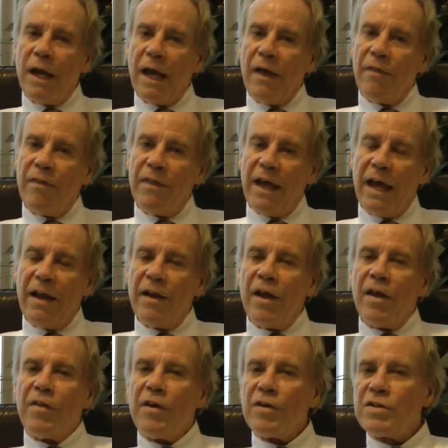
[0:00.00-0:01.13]
and that
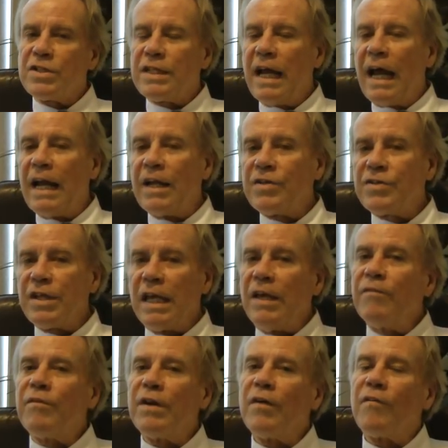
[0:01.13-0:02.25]
their status,
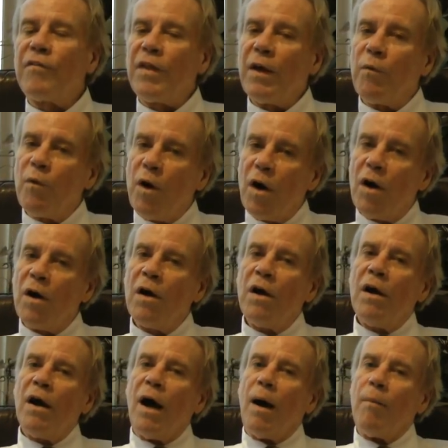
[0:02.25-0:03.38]
even if they were
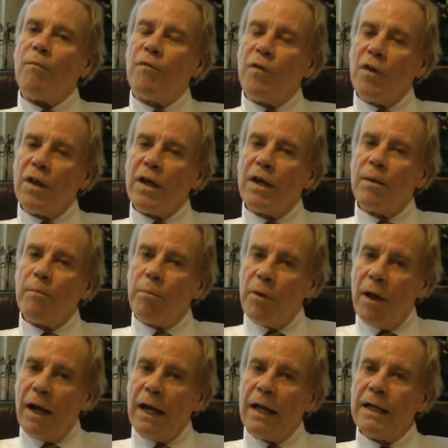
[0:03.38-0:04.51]
um, fully
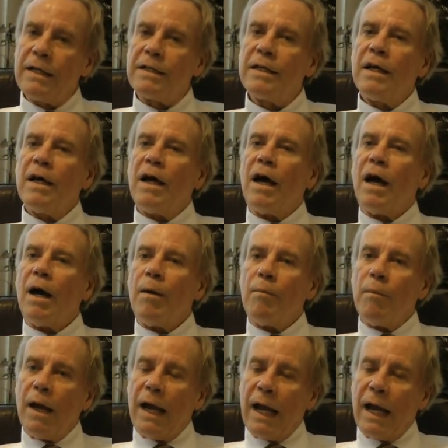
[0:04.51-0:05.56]
compliant um,